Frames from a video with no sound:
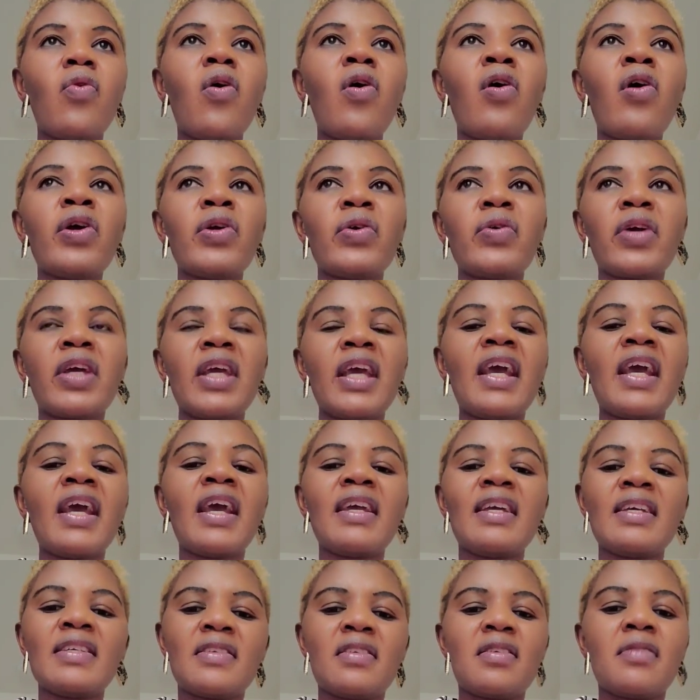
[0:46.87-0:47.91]
all you
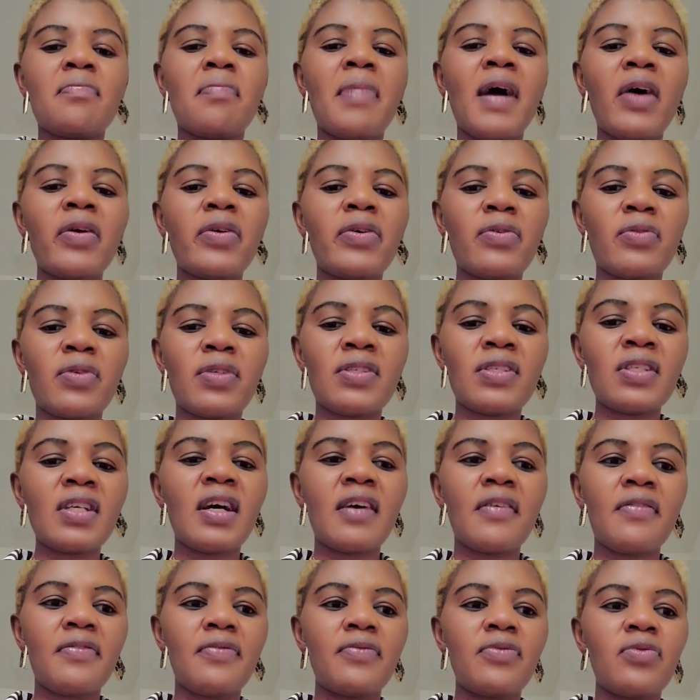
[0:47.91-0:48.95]
care is about
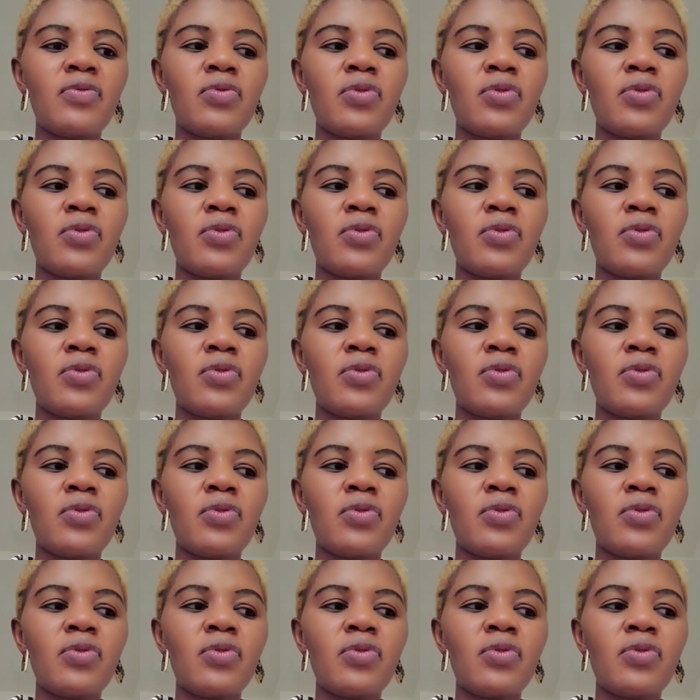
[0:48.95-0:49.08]
yourself?